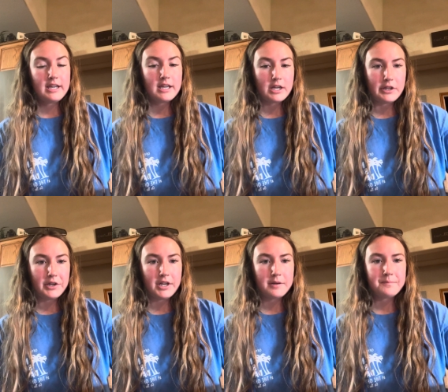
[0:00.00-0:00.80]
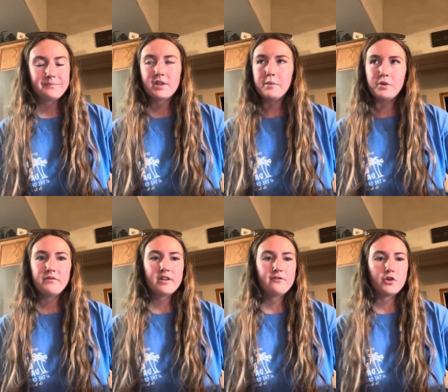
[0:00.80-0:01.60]
concluded,
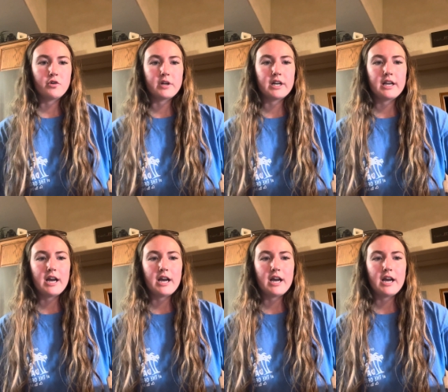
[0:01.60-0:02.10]
Moving forward,